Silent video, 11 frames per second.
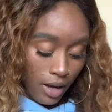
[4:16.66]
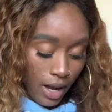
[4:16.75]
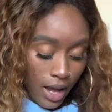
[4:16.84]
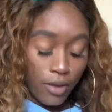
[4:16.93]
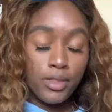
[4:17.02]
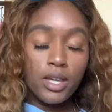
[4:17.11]

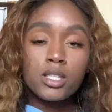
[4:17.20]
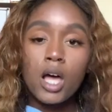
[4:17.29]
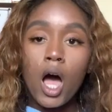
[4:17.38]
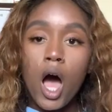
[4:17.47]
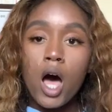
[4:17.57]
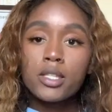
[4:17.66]
Now this
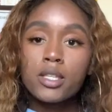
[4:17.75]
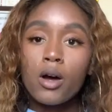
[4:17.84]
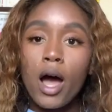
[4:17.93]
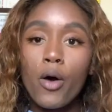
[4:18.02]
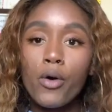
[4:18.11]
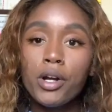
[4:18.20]
also,
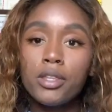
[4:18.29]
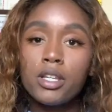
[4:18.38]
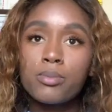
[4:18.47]
I ordered